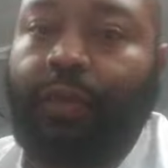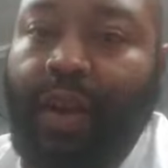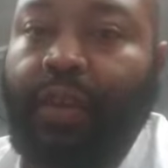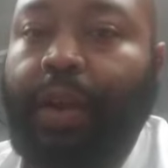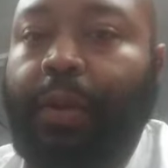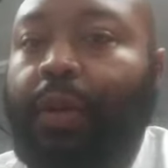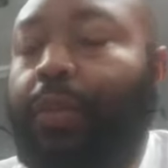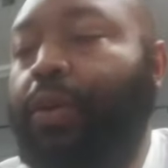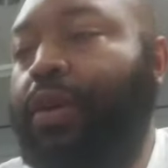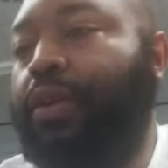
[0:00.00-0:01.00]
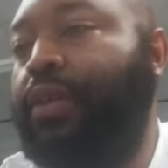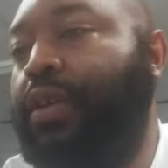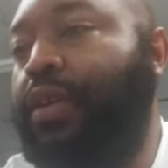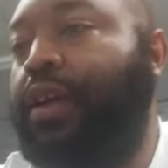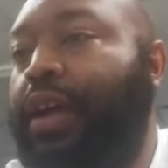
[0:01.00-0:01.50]
whenever I upload more
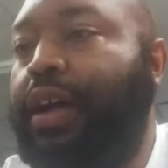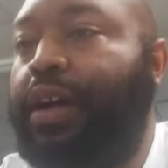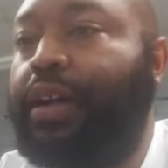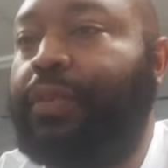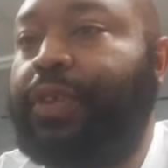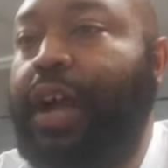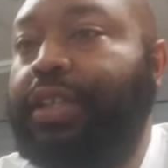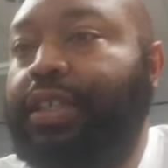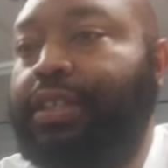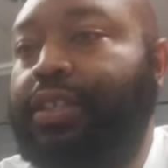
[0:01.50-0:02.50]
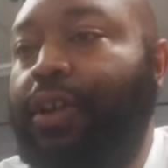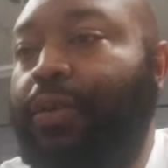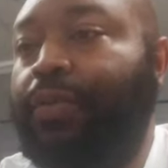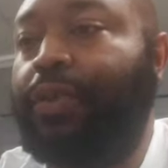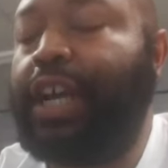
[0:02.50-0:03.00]
content.
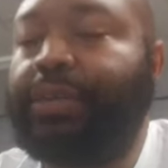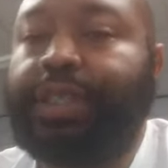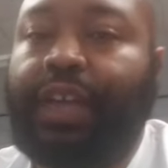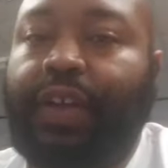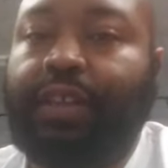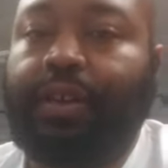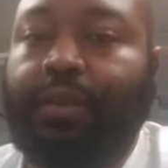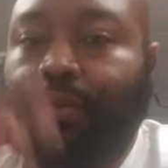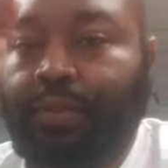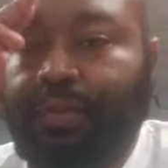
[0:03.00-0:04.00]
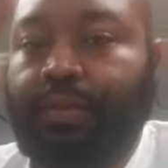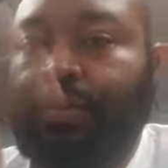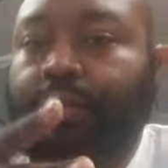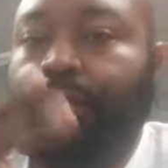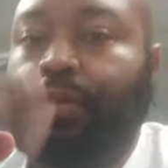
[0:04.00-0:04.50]
So you guys be safe out there.
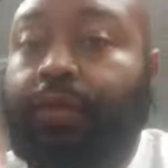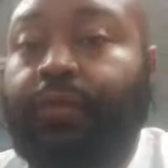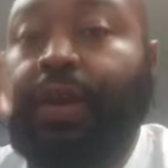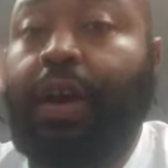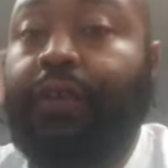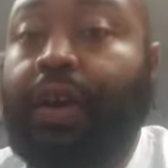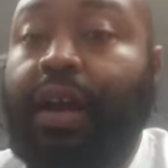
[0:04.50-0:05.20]
Fire off in the